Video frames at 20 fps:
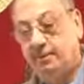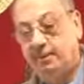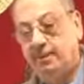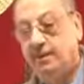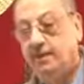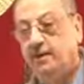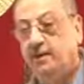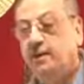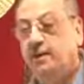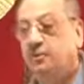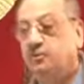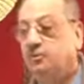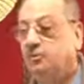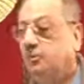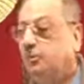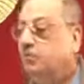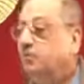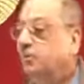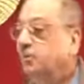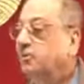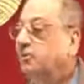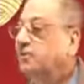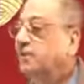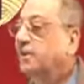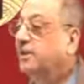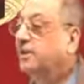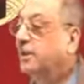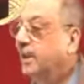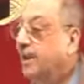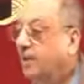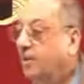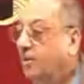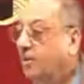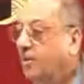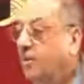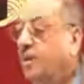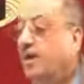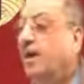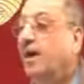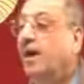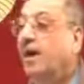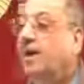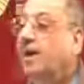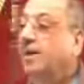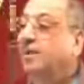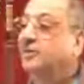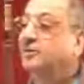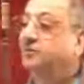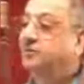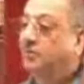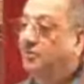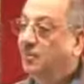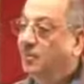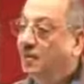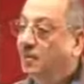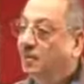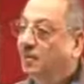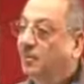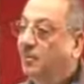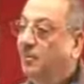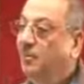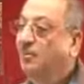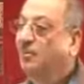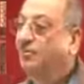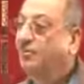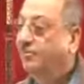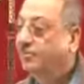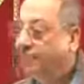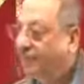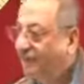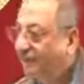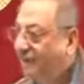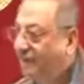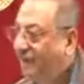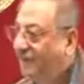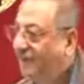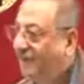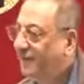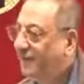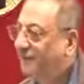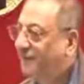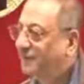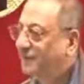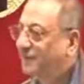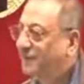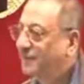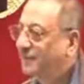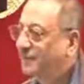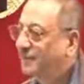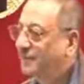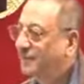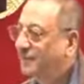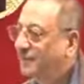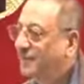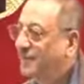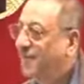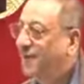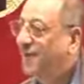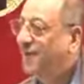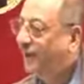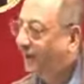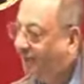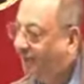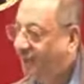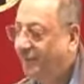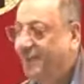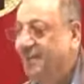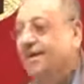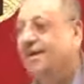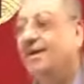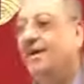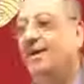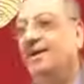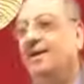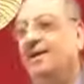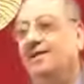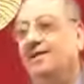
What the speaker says: So what will you say now? Al-jumlatul fi'aliyatu. Khabar ka'ada.